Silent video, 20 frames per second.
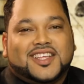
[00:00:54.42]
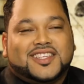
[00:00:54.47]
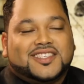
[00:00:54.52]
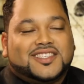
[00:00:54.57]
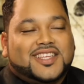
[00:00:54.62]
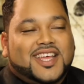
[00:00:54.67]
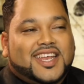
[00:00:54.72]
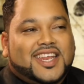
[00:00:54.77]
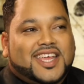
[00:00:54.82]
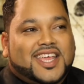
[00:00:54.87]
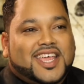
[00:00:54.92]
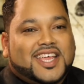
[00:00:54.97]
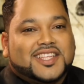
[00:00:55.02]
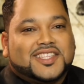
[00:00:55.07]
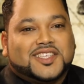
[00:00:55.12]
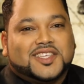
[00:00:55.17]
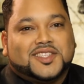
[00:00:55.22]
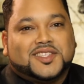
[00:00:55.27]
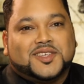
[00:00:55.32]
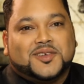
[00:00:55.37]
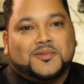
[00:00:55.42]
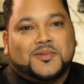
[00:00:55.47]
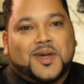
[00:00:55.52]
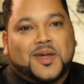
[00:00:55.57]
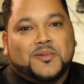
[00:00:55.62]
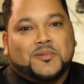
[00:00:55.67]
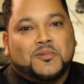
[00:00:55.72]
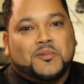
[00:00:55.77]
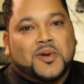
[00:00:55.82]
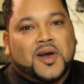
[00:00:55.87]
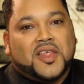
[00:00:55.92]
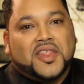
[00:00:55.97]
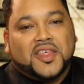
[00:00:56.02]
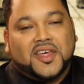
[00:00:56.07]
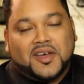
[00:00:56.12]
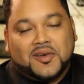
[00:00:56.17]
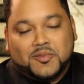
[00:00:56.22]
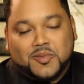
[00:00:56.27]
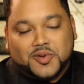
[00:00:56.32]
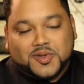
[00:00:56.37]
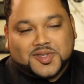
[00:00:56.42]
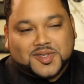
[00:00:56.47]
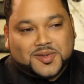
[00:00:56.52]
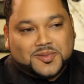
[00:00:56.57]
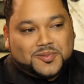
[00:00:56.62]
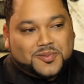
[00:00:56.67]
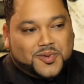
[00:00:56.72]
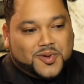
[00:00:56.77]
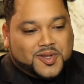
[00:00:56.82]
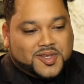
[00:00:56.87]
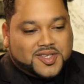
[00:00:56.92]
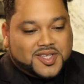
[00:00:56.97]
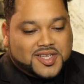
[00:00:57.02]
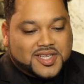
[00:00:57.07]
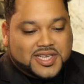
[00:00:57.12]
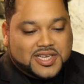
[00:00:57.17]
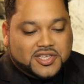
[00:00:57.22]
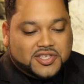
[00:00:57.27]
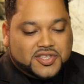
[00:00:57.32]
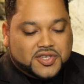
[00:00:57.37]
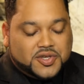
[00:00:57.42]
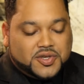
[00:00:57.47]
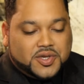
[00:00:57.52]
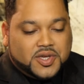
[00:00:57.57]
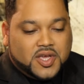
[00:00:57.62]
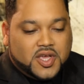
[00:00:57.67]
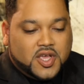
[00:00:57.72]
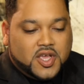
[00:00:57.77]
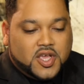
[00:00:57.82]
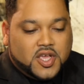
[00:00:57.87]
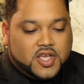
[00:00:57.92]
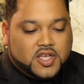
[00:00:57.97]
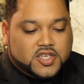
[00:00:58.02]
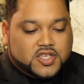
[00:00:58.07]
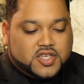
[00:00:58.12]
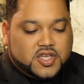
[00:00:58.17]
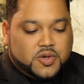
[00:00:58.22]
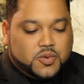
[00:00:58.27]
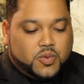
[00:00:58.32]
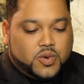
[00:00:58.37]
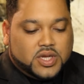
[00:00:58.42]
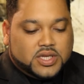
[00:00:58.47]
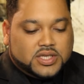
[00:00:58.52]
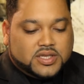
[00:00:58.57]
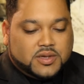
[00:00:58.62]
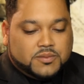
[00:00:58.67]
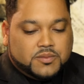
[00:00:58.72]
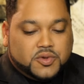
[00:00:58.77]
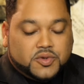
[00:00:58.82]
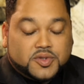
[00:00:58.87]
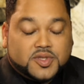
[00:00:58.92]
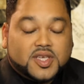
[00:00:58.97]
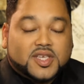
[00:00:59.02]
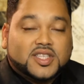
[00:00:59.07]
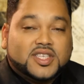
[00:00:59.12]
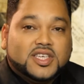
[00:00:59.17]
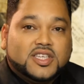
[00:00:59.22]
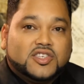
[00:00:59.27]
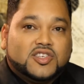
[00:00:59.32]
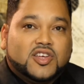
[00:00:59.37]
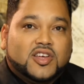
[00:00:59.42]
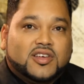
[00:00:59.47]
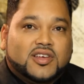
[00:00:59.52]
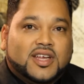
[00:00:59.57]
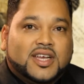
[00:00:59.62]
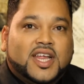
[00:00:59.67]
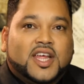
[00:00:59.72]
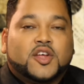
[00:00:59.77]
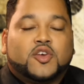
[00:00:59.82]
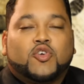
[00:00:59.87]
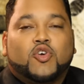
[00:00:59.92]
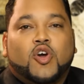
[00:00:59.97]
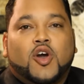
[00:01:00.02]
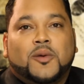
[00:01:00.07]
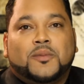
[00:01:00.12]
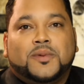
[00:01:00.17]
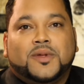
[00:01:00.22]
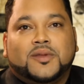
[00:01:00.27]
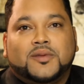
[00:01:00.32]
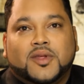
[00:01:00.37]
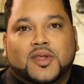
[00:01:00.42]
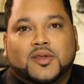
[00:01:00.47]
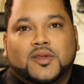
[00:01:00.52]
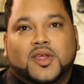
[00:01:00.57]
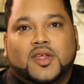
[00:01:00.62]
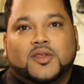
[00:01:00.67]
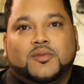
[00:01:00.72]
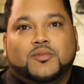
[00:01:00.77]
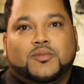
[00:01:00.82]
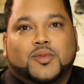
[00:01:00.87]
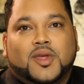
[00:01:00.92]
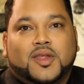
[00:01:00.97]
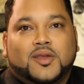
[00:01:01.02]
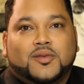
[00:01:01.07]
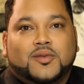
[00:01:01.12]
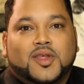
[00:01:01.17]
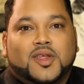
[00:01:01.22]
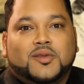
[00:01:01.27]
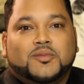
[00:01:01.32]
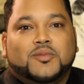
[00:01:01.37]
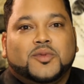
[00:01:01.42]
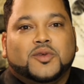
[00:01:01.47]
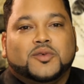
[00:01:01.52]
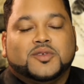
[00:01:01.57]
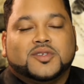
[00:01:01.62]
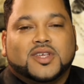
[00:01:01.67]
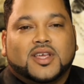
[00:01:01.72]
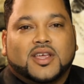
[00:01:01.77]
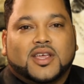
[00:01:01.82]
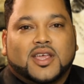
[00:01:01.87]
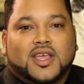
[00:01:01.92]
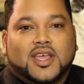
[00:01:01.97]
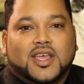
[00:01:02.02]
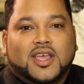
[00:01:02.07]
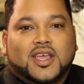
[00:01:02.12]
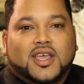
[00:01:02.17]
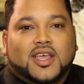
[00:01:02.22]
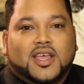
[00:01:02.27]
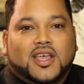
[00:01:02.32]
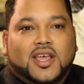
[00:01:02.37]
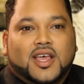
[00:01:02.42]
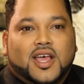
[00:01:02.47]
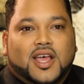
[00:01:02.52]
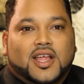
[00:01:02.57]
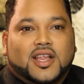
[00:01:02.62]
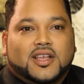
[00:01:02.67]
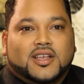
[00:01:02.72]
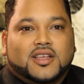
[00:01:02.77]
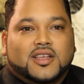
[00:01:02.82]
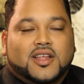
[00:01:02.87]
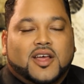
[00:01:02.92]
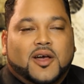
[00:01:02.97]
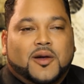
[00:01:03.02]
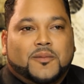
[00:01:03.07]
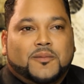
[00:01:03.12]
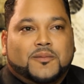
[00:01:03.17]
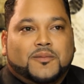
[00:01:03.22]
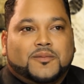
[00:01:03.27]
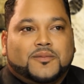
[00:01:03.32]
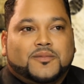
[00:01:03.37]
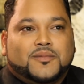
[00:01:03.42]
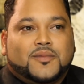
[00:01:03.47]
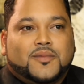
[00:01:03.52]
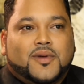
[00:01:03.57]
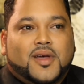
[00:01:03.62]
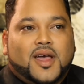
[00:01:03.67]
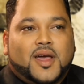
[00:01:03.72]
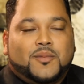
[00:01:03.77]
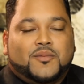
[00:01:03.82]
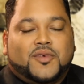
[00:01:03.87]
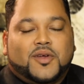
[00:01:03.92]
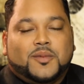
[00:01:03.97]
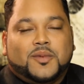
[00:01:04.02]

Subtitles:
It's dedicated to my mother, most importantly. She was a music teacher, and I grew up in music. And I'm